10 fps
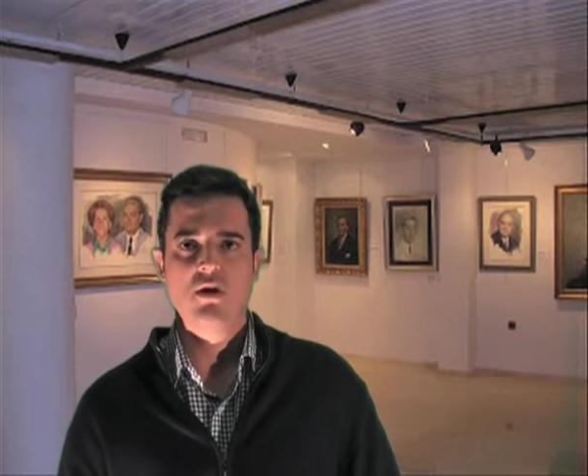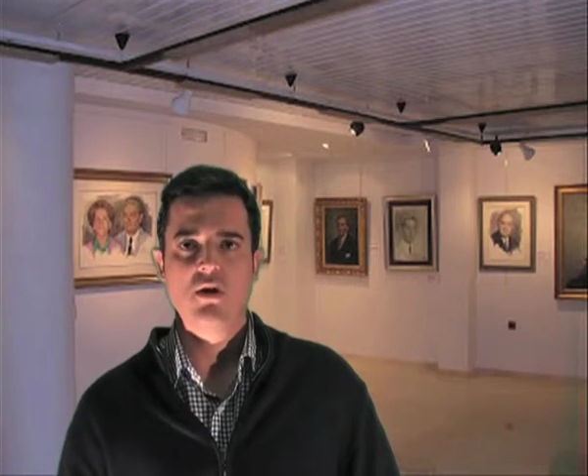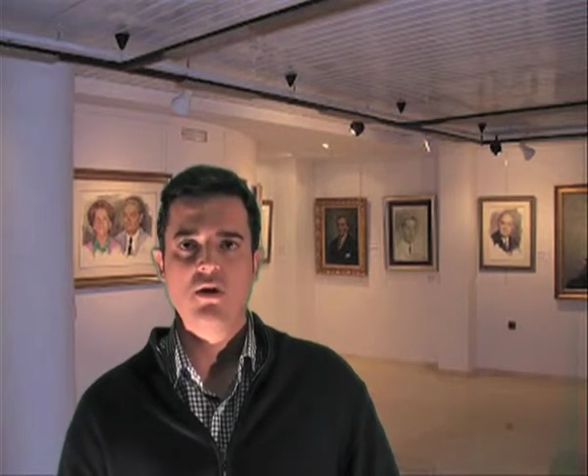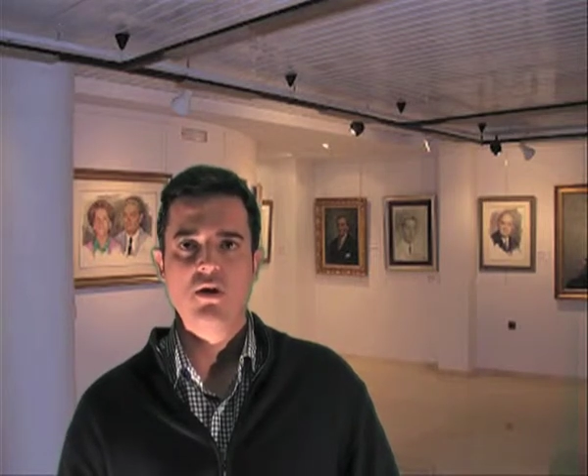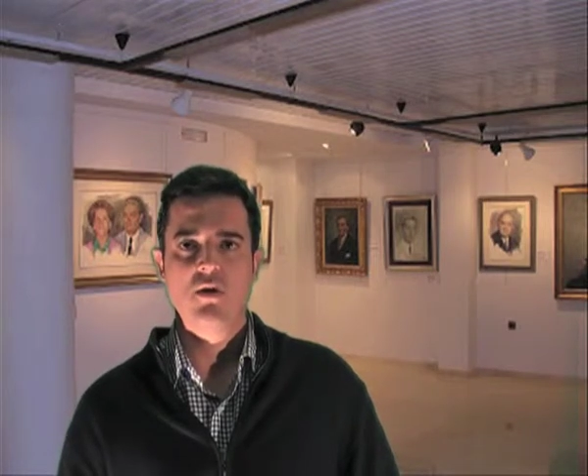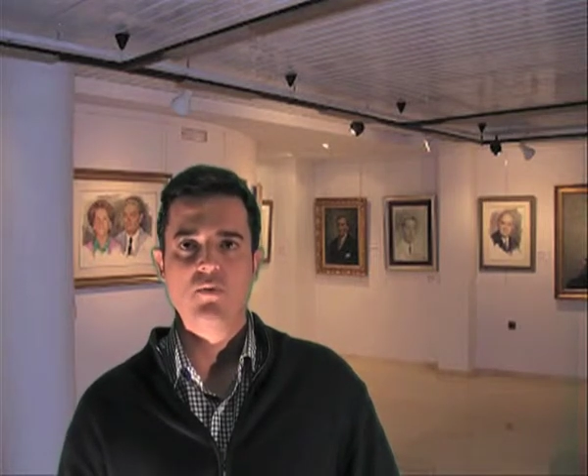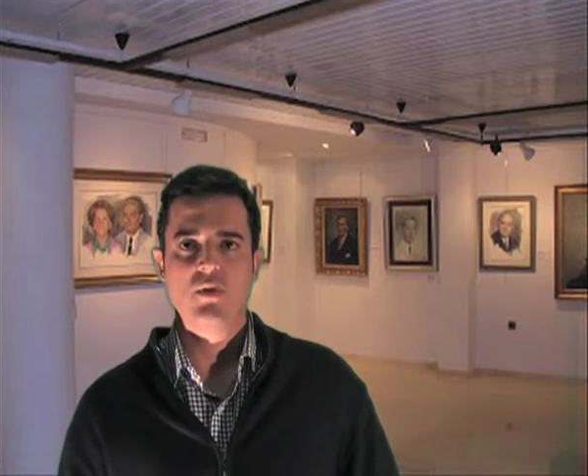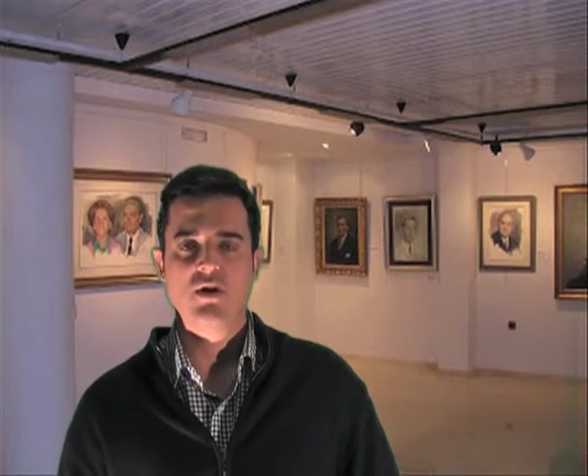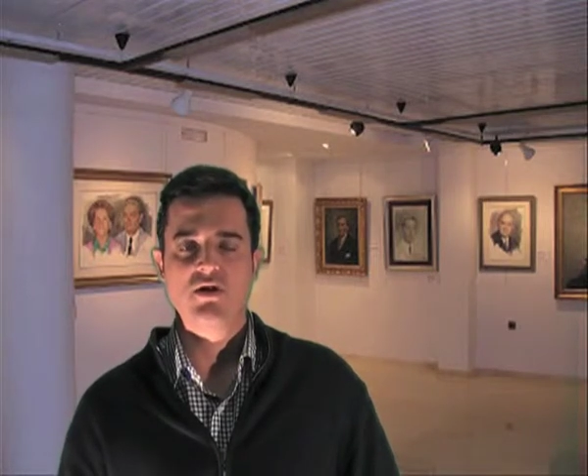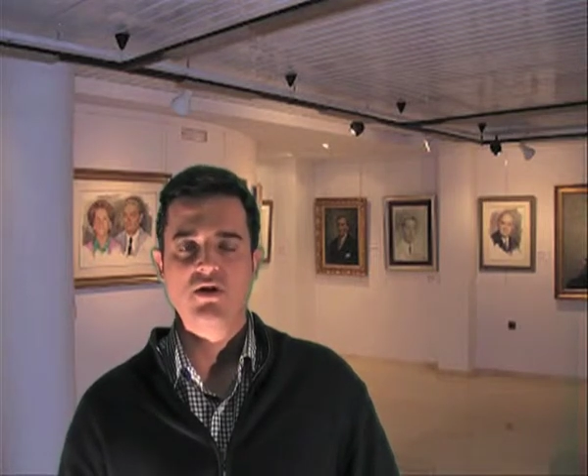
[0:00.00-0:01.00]
of the
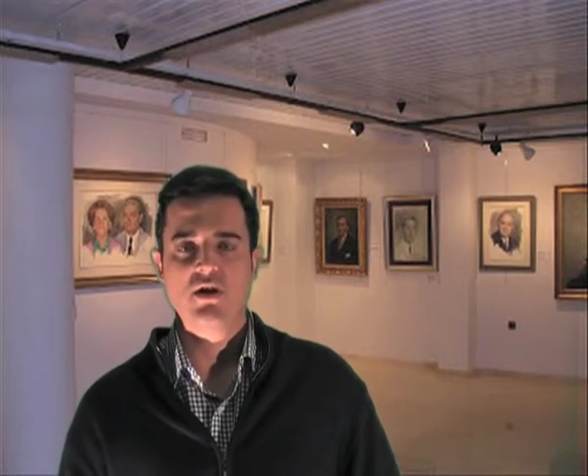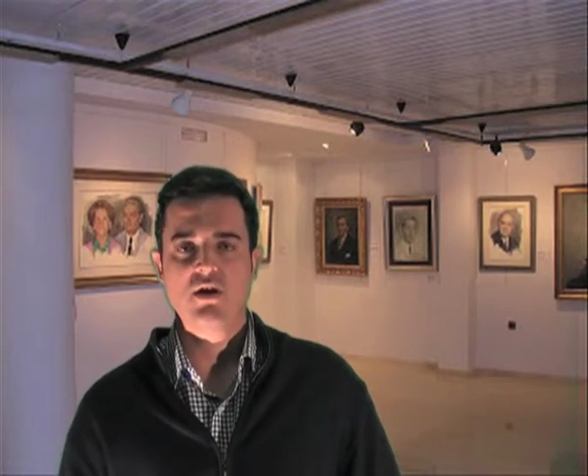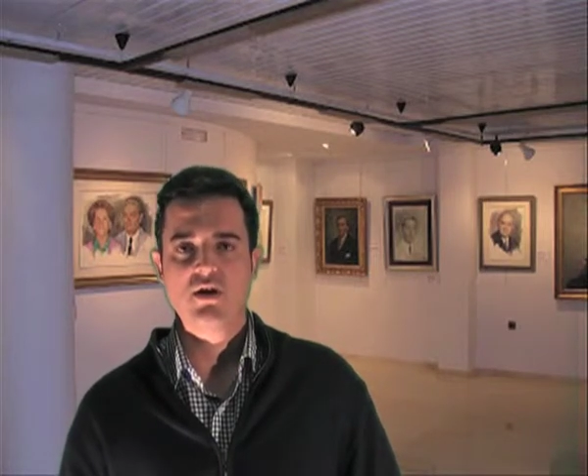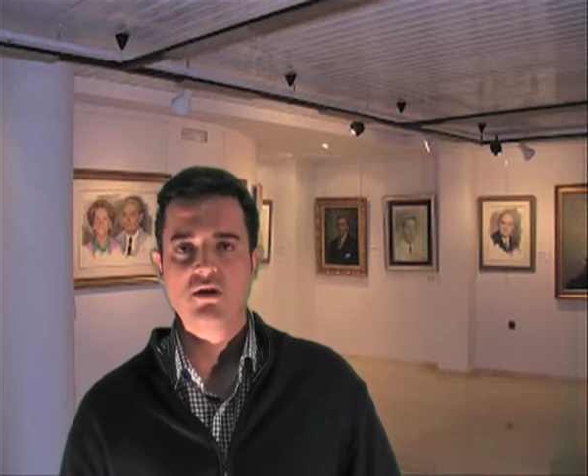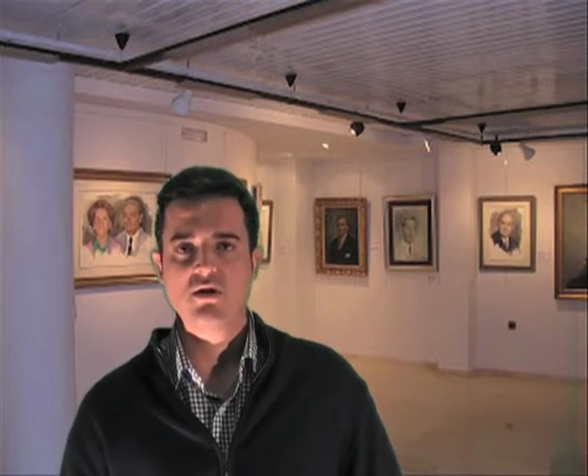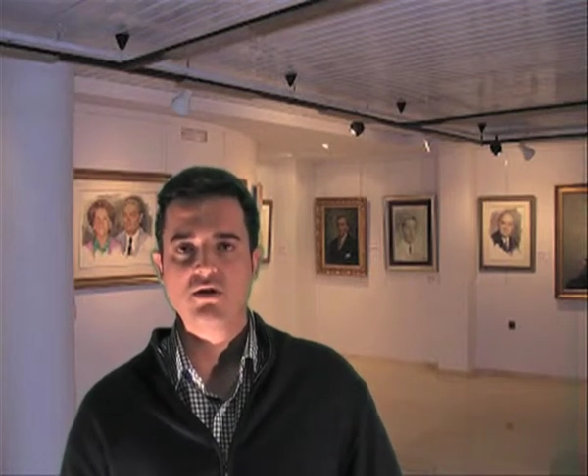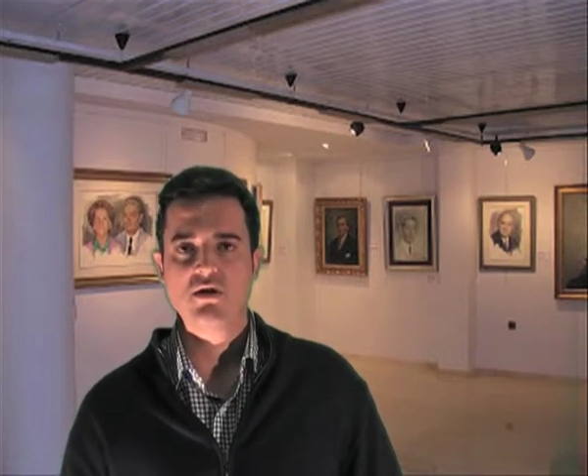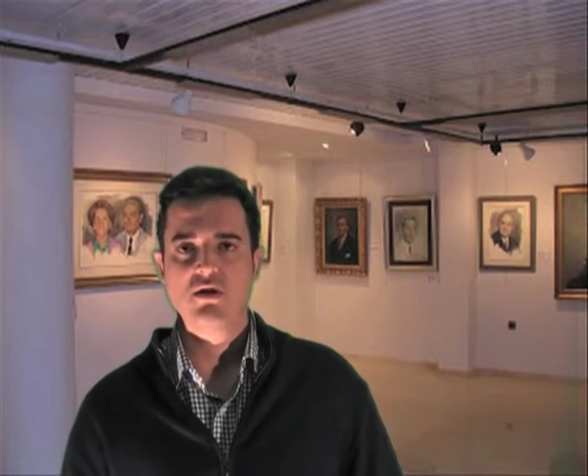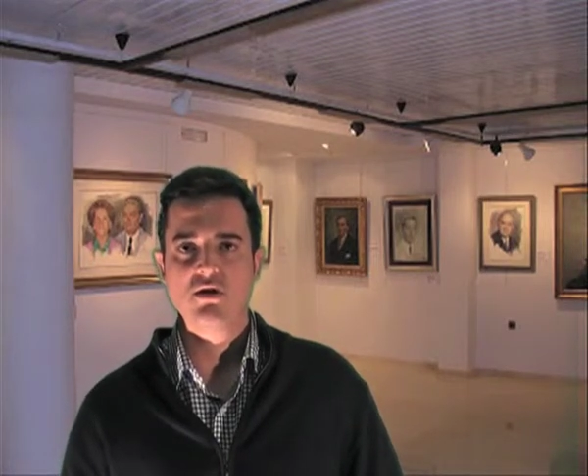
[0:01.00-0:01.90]
landscapes and